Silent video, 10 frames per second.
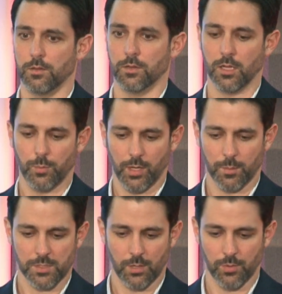you're going to be
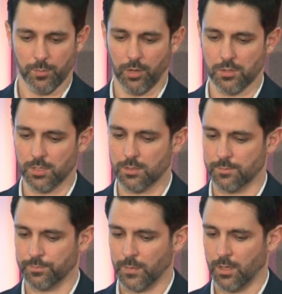upset with the purchase.
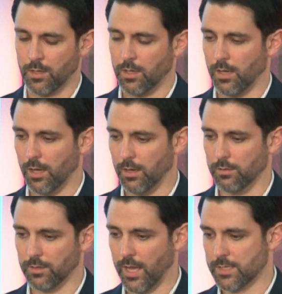
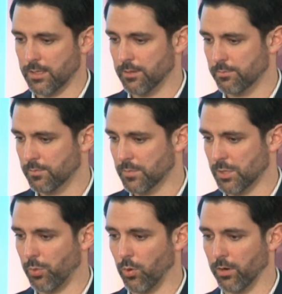Lastly,
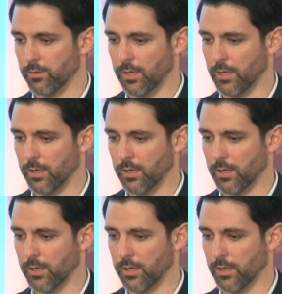support.